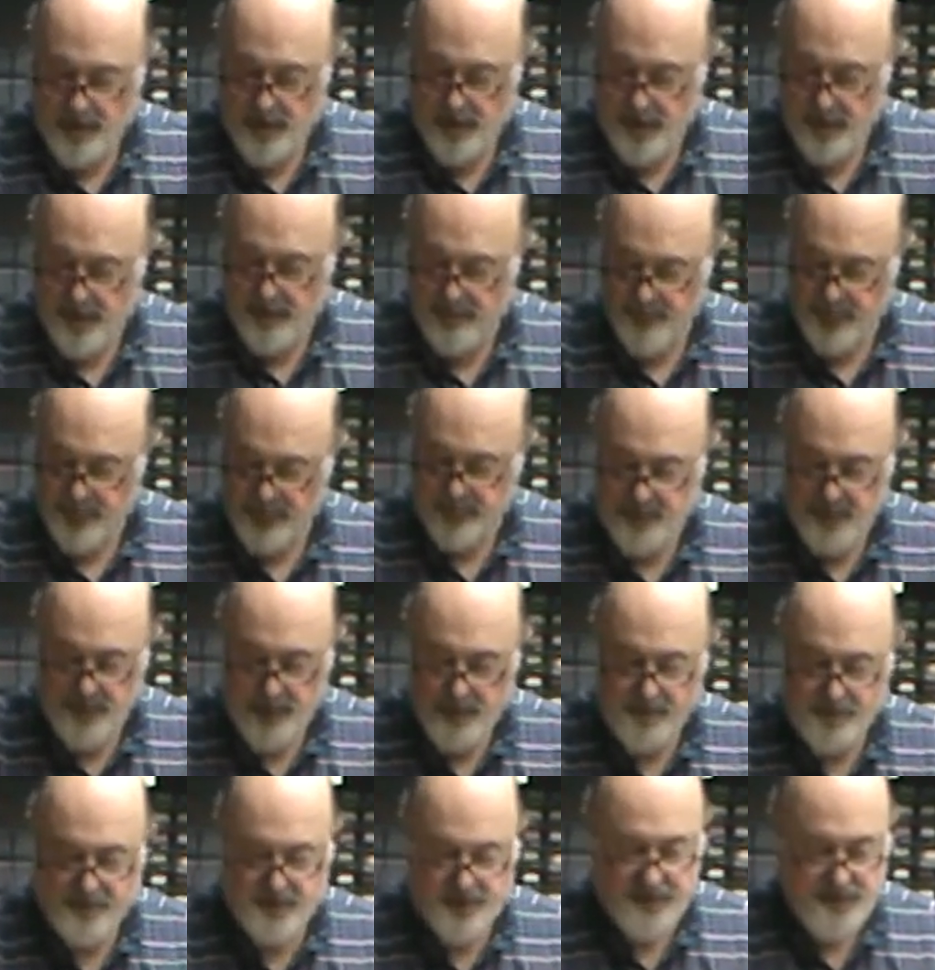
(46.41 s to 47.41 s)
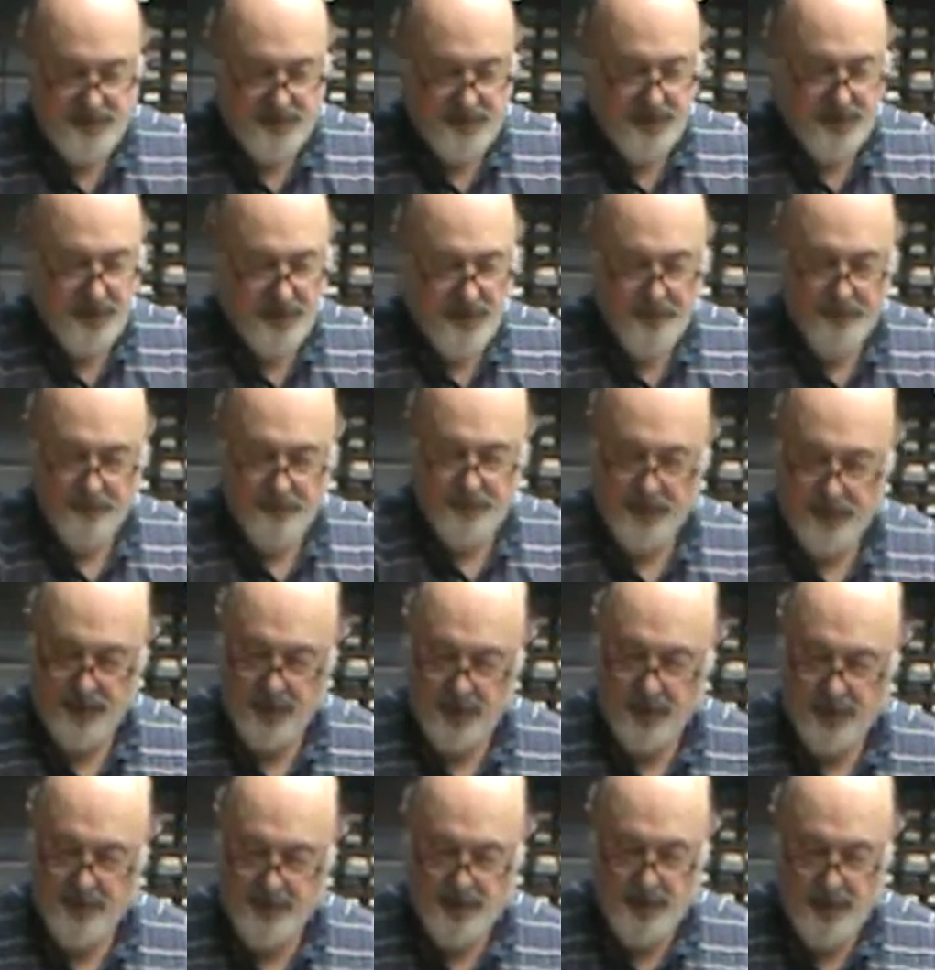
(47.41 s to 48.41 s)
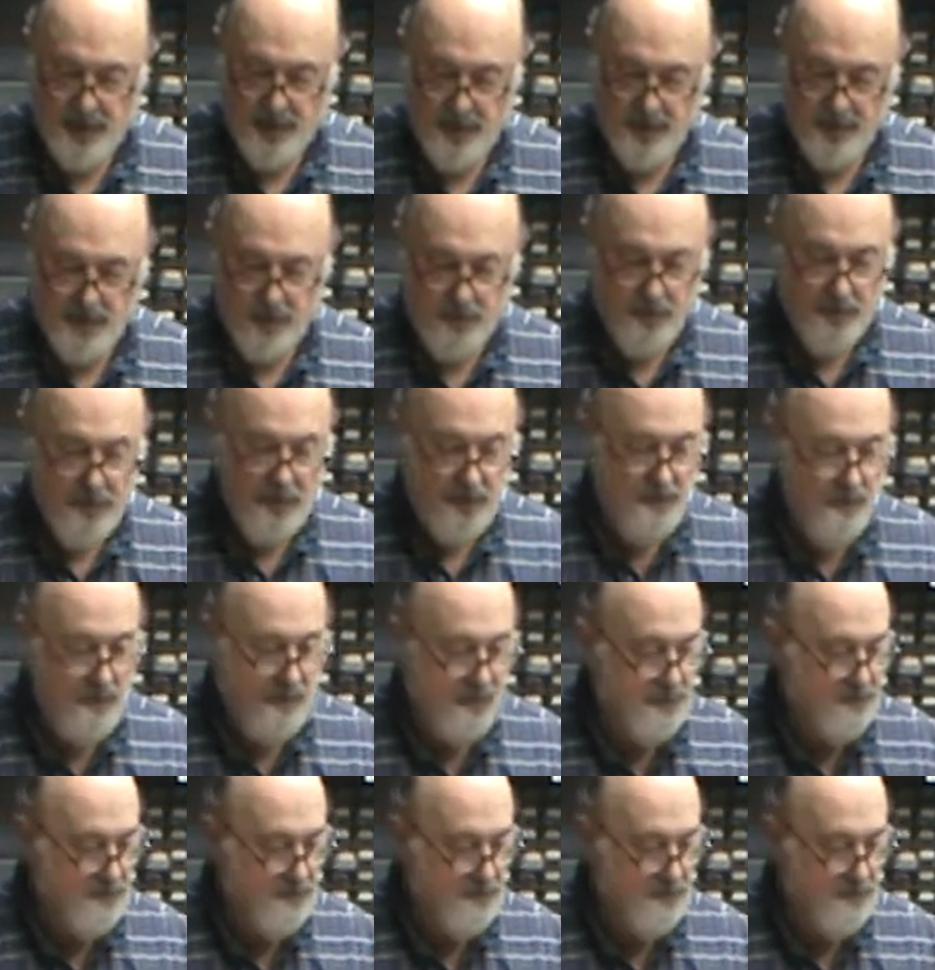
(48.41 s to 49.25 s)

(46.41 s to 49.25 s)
if it starts to set up, it gets hard to work with.